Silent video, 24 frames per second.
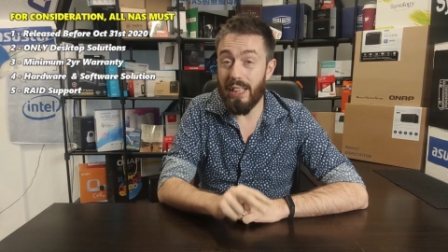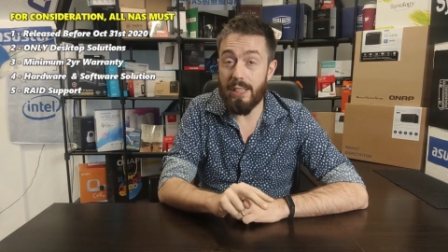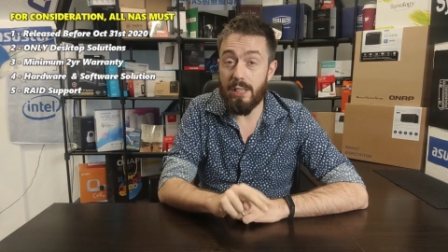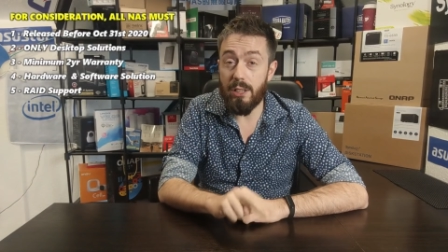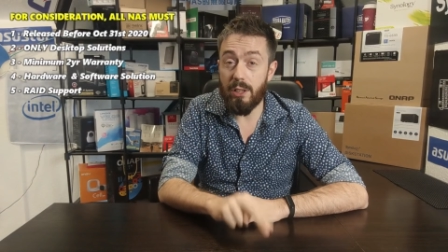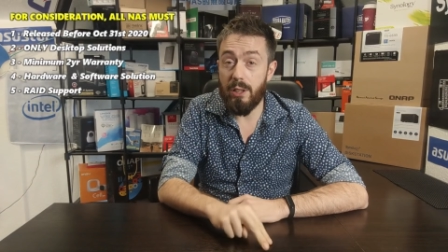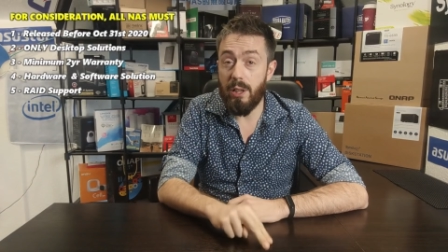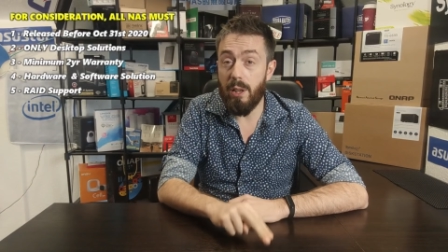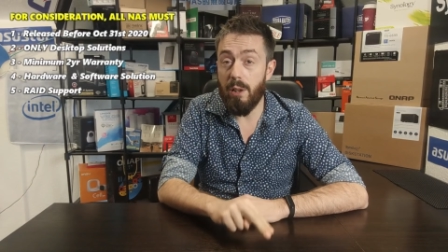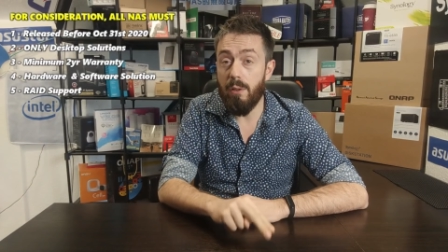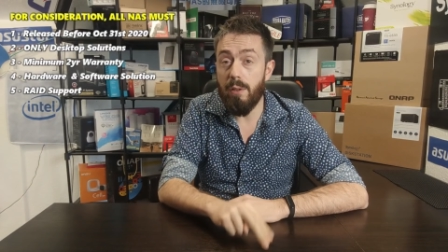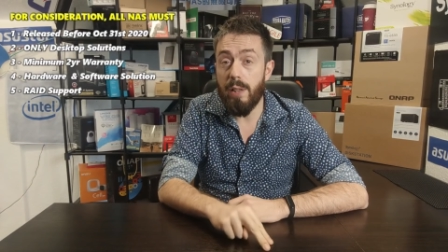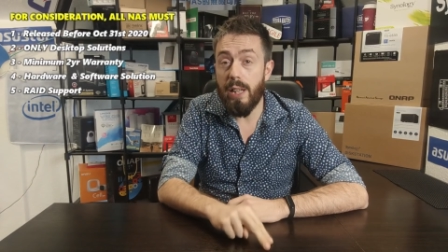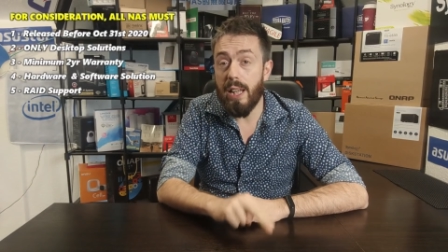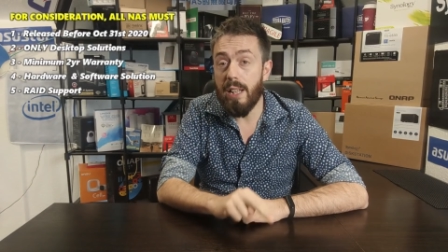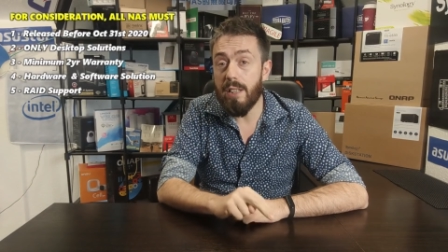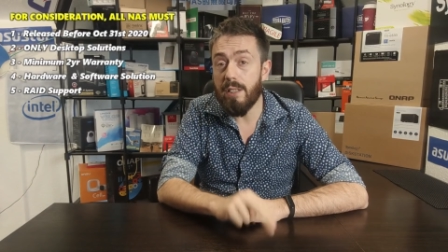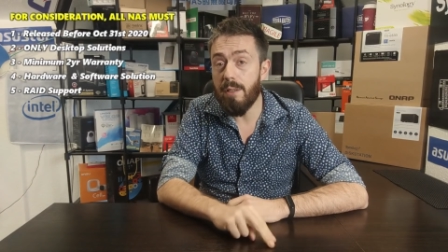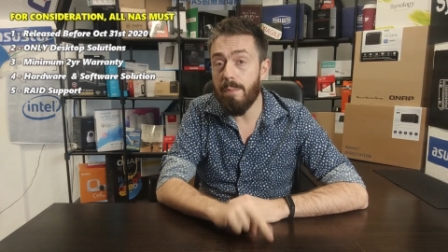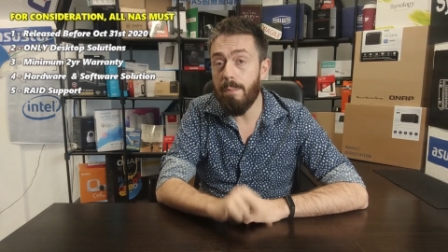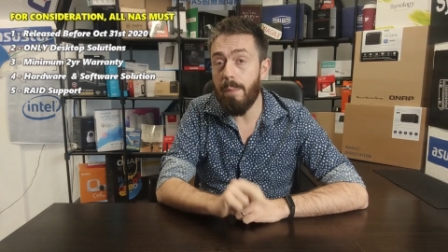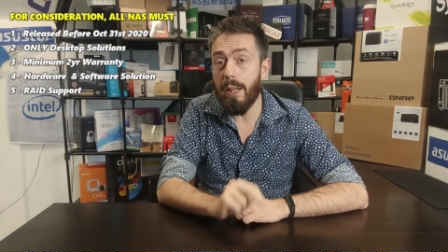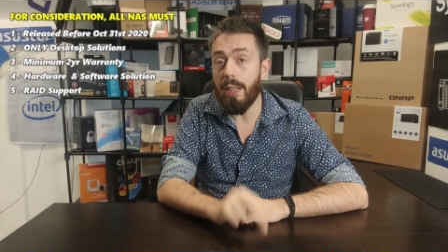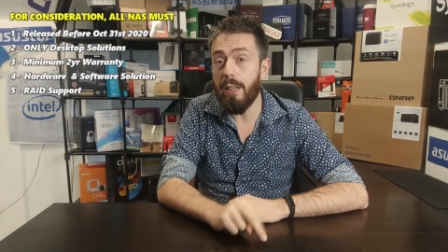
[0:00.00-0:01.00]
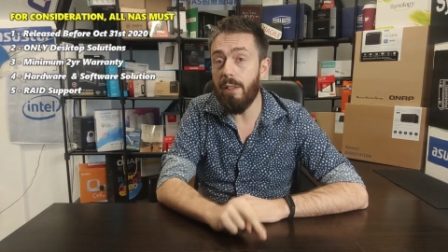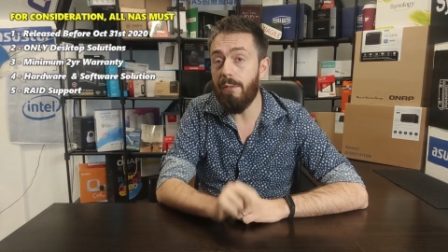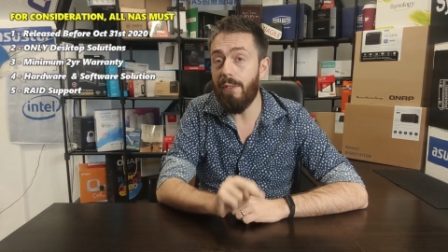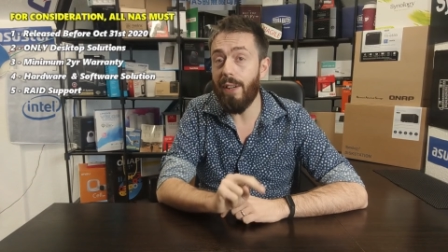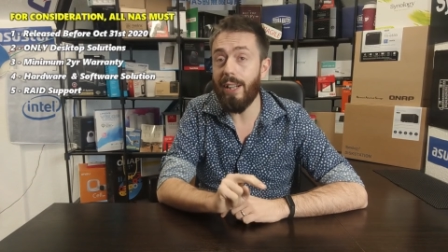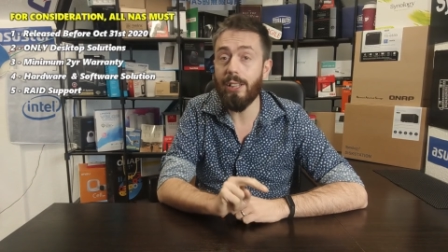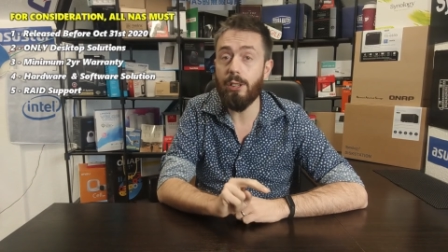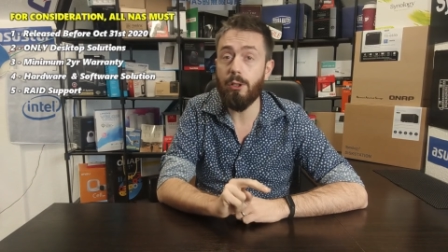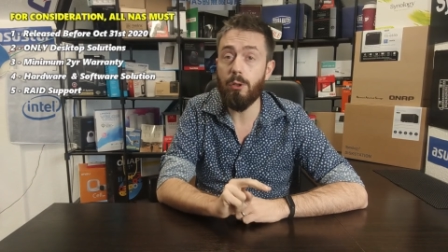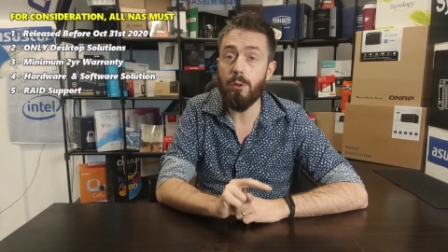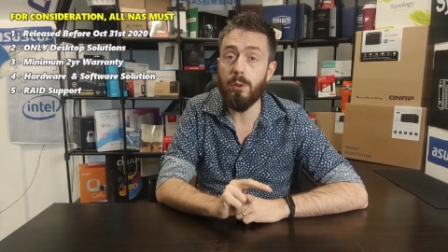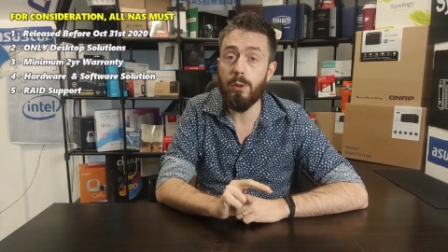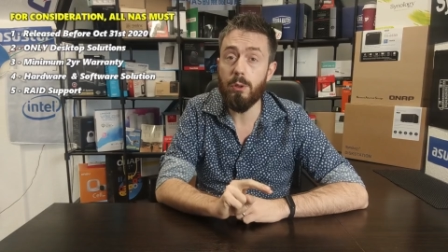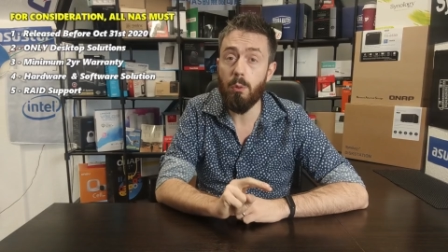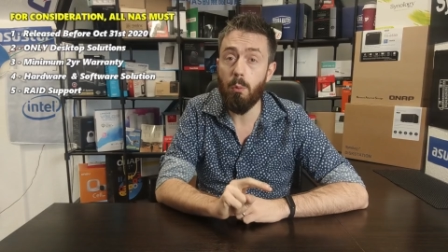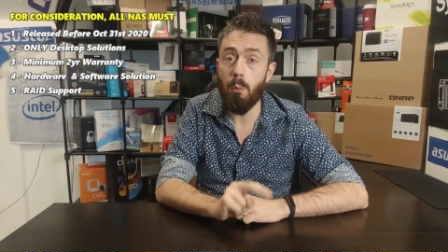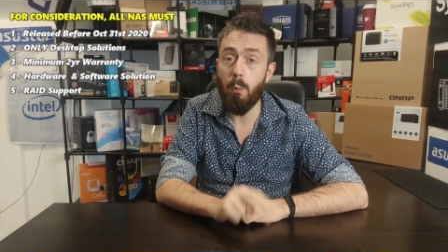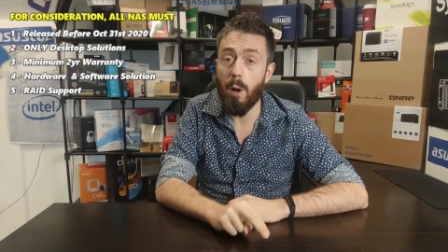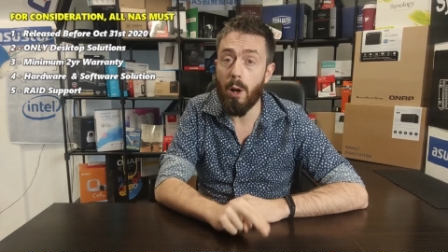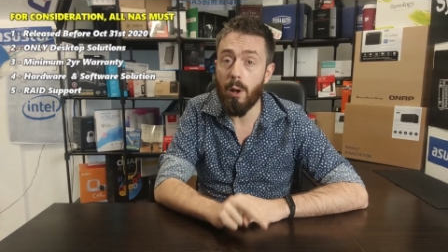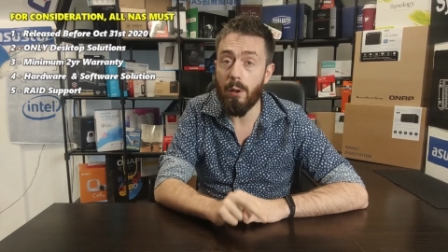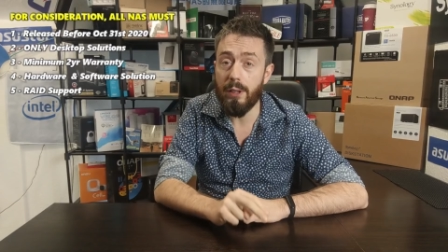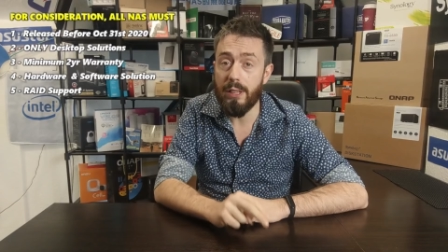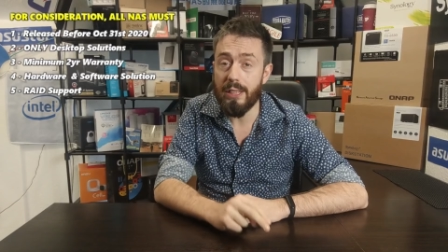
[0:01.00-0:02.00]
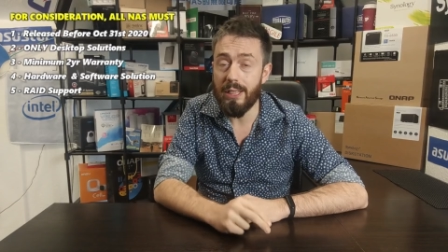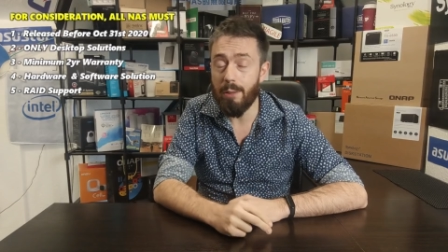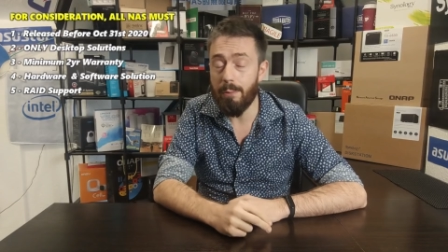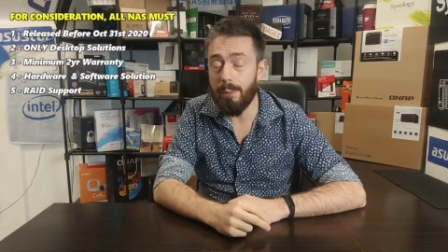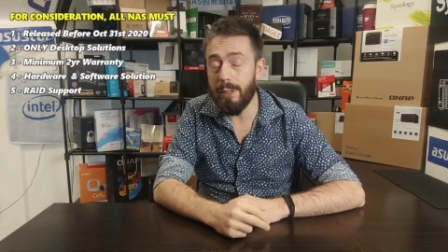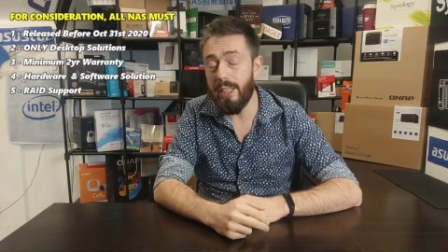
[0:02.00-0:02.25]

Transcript: least two years of manufacturer's warranty.